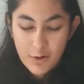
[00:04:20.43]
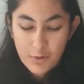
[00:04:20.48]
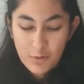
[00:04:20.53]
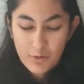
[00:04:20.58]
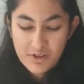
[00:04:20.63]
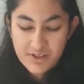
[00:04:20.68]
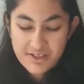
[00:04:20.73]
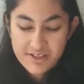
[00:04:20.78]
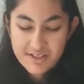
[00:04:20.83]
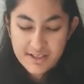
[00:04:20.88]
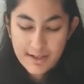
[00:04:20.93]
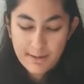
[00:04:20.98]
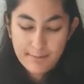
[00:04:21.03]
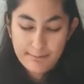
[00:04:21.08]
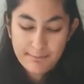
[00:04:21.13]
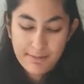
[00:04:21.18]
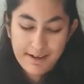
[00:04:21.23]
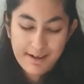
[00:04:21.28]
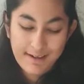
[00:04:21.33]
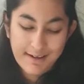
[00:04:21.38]
which is
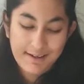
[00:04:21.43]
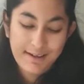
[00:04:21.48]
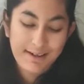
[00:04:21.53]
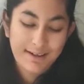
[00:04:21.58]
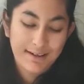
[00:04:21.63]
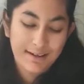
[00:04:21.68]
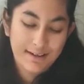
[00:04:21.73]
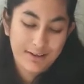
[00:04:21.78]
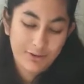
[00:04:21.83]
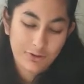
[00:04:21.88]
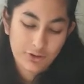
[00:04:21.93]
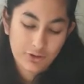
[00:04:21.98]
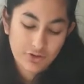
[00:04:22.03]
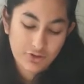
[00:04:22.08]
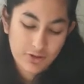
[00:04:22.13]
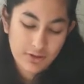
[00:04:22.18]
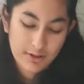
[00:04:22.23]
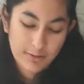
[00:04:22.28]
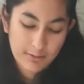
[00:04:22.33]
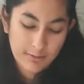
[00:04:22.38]
completely not
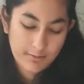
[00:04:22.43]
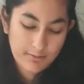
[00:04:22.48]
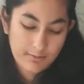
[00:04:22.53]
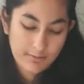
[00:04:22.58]
true,